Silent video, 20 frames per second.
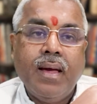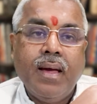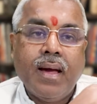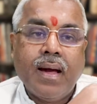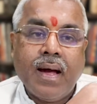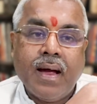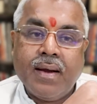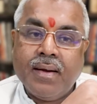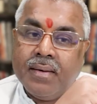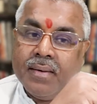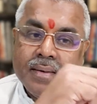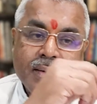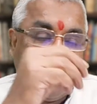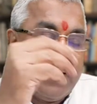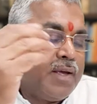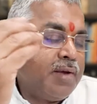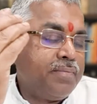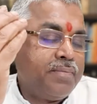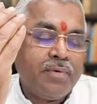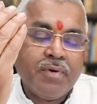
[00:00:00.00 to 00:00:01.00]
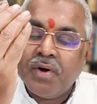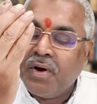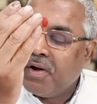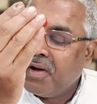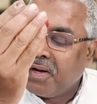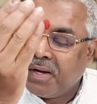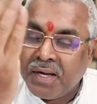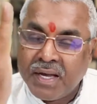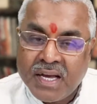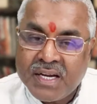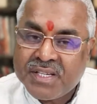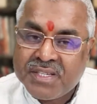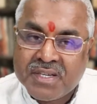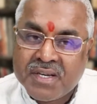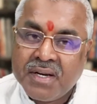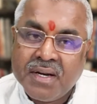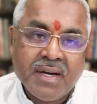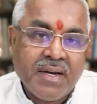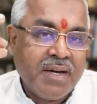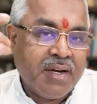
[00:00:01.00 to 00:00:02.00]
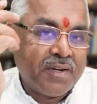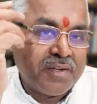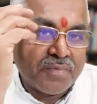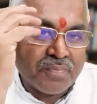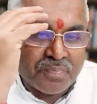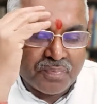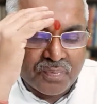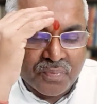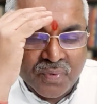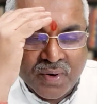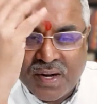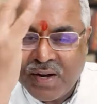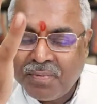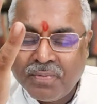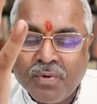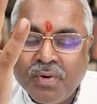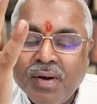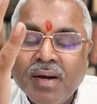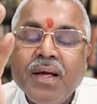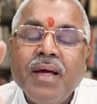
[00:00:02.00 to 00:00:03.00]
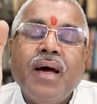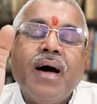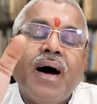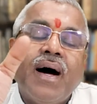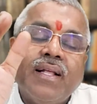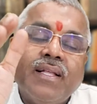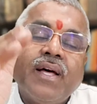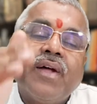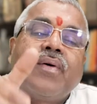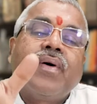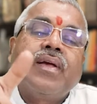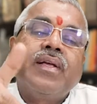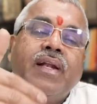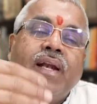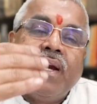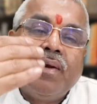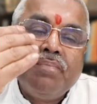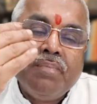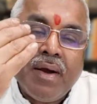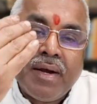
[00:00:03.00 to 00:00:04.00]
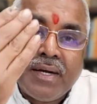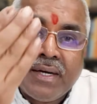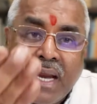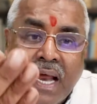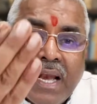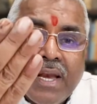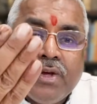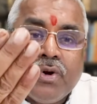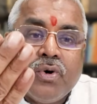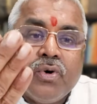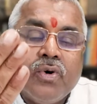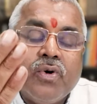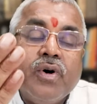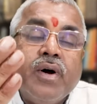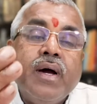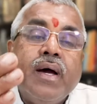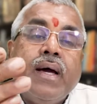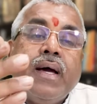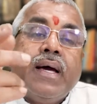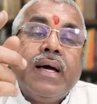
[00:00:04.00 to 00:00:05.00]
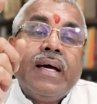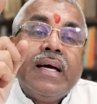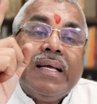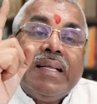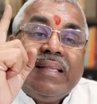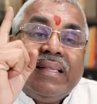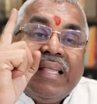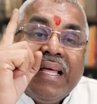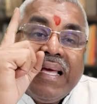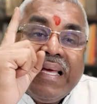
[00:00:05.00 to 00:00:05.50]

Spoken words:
And if you have guessed, it's wonderful. Otherwise, let me tell you, the